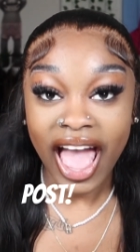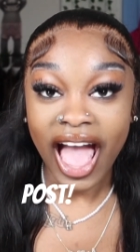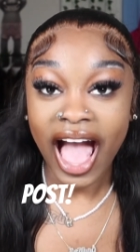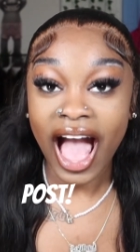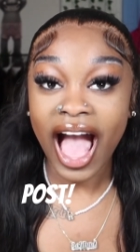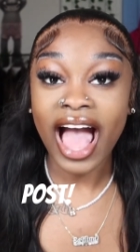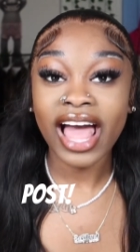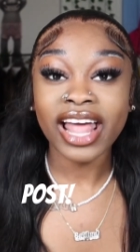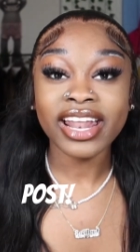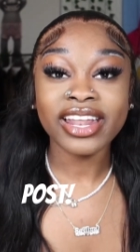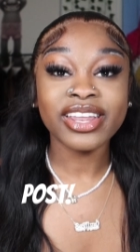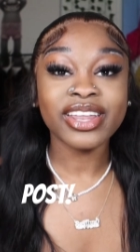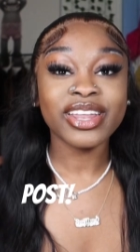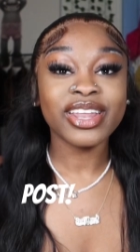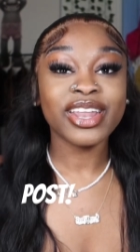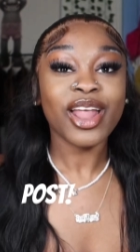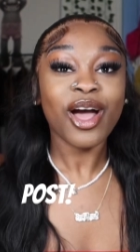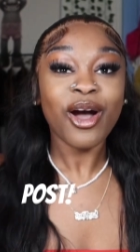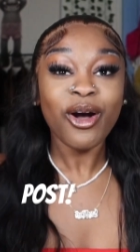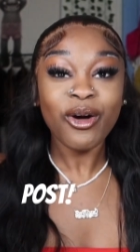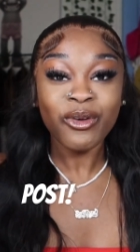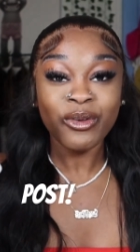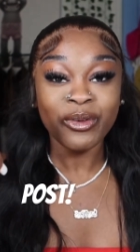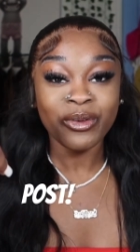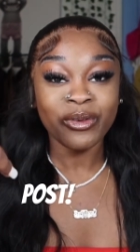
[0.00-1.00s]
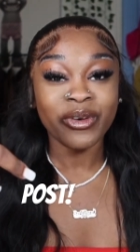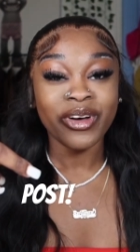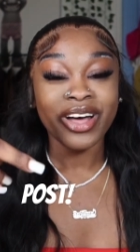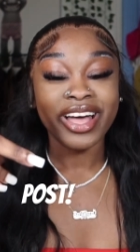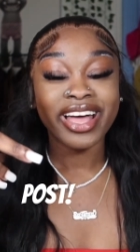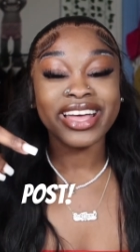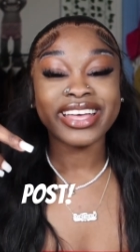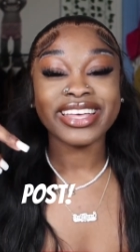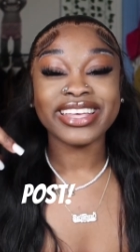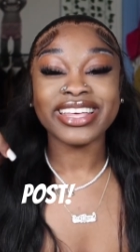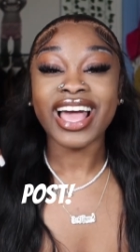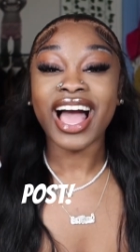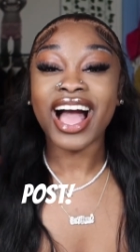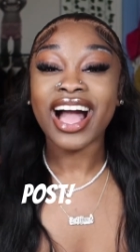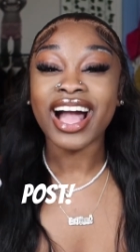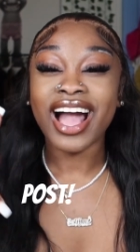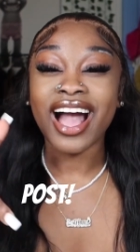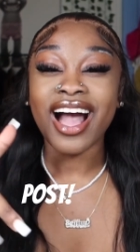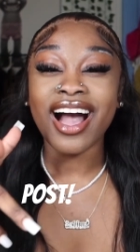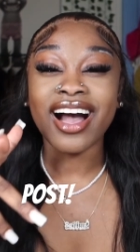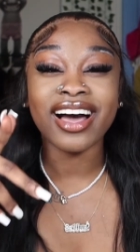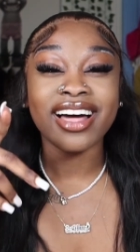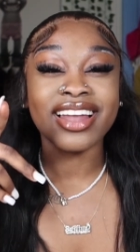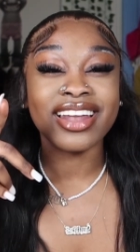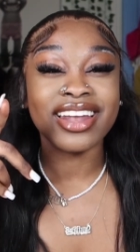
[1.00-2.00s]
I know y'all
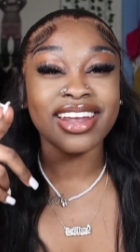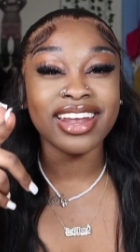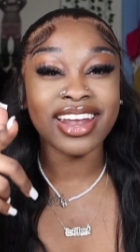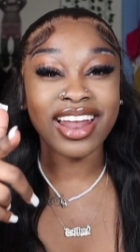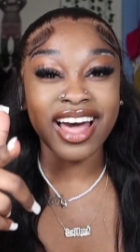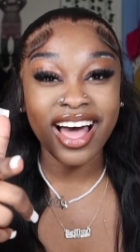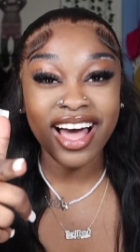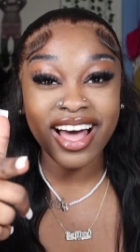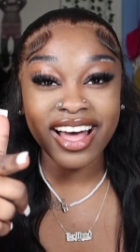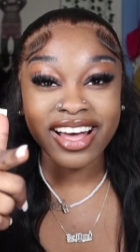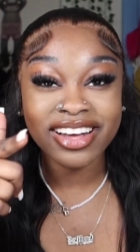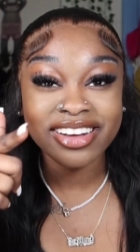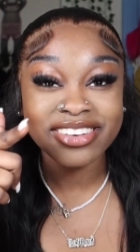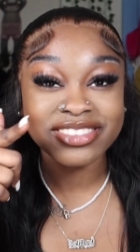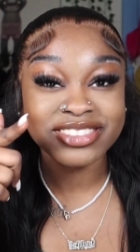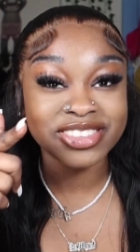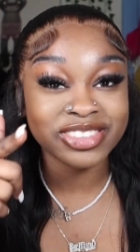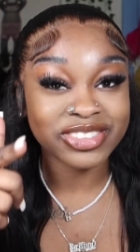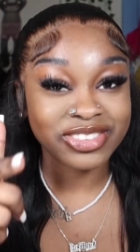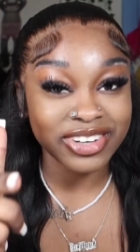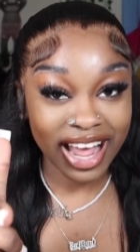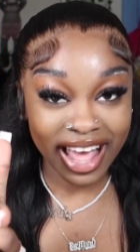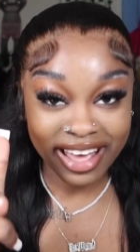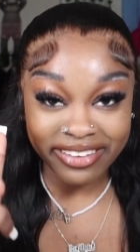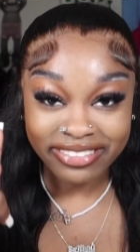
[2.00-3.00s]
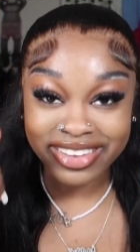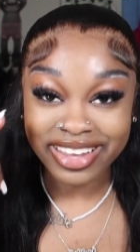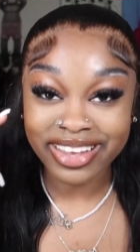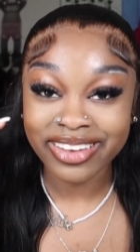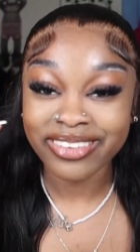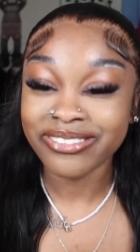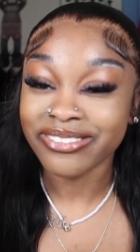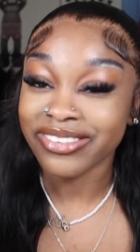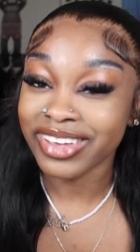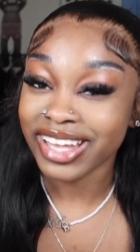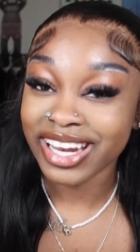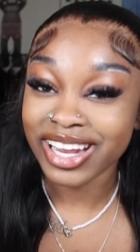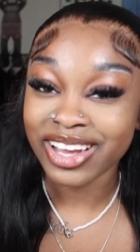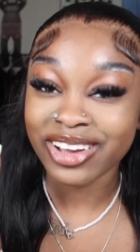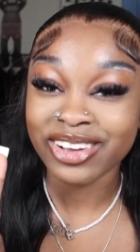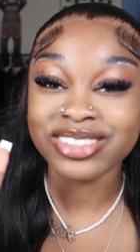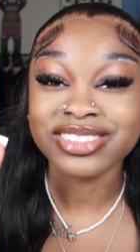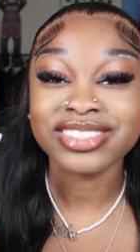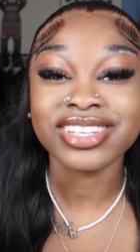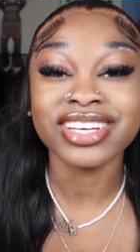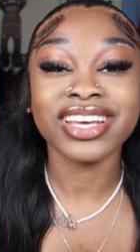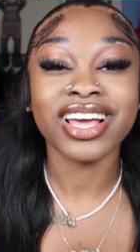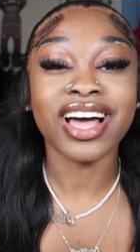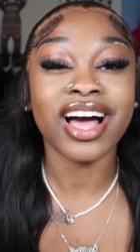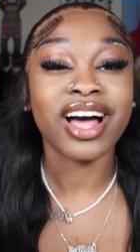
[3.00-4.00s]
got a lot of drafted
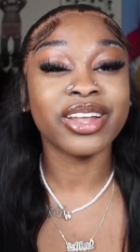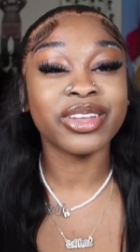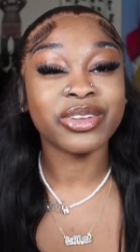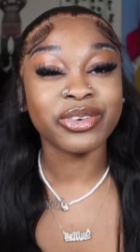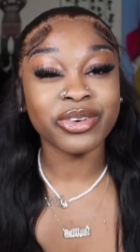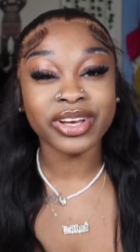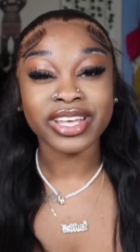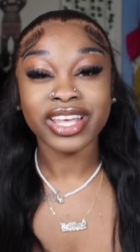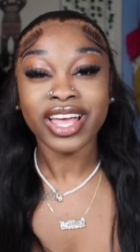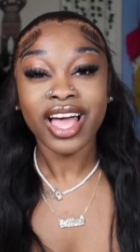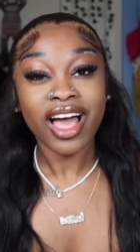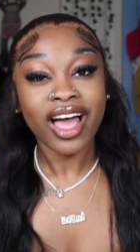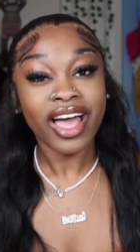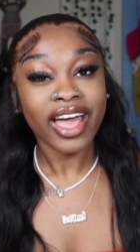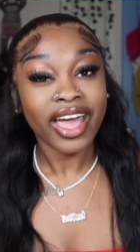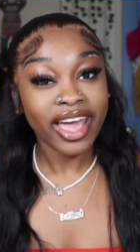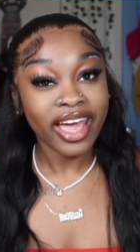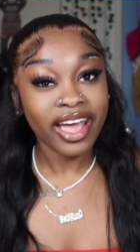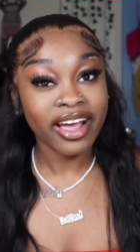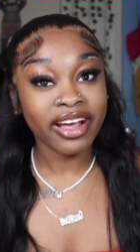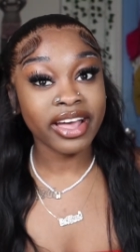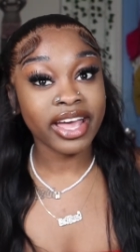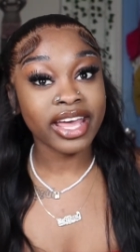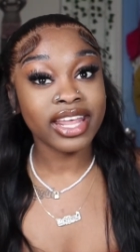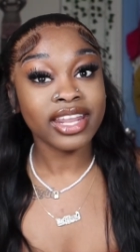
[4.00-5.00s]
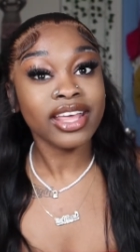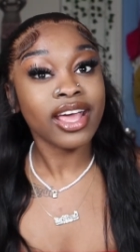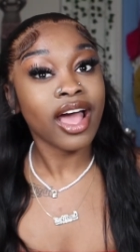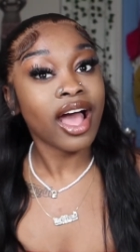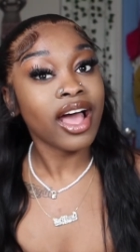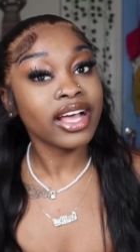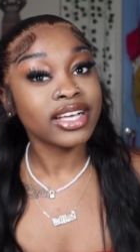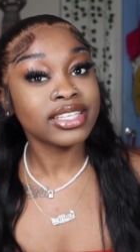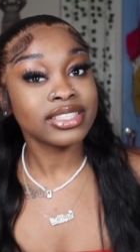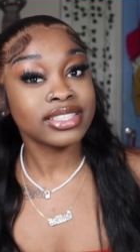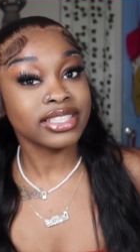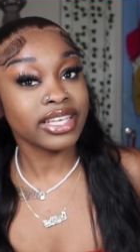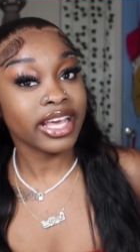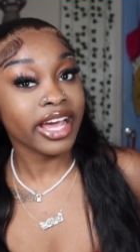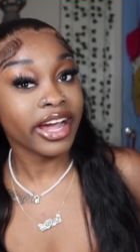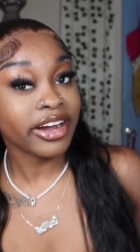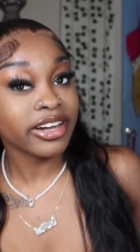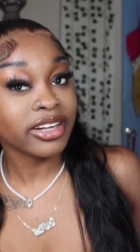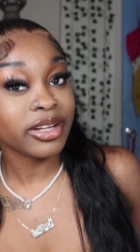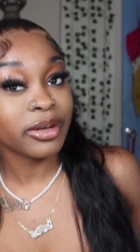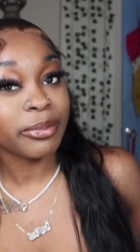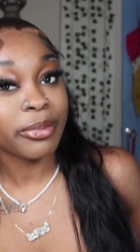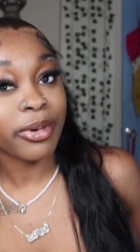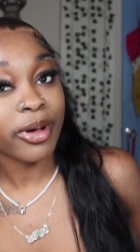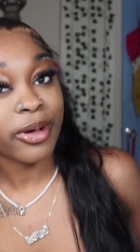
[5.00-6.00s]
videos of y'all doing y'all hair and y'all is
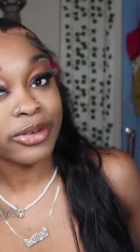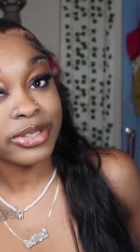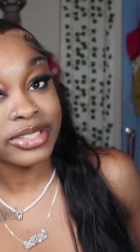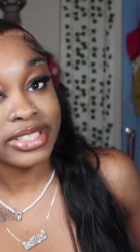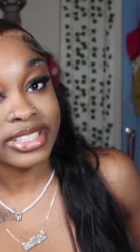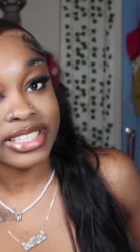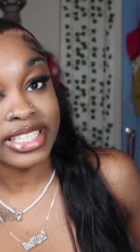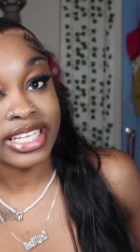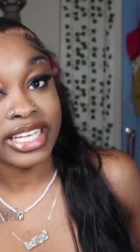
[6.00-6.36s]
scared to post